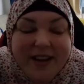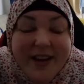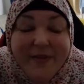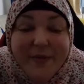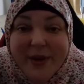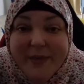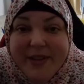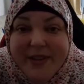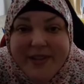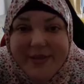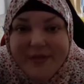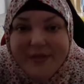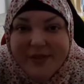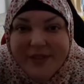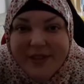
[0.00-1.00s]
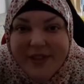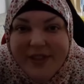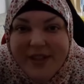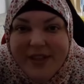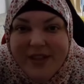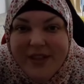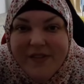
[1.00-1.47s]
Sue me.
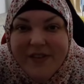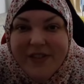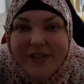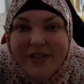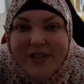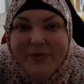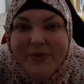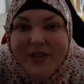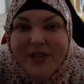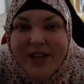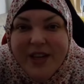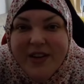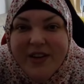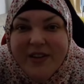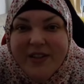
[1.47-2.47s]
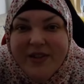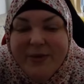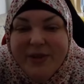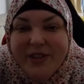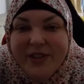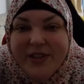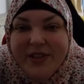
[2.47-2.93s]
Good luck. Music, any artist you've been
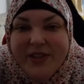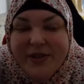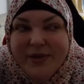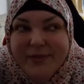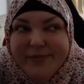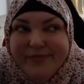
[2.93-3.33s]
listening to.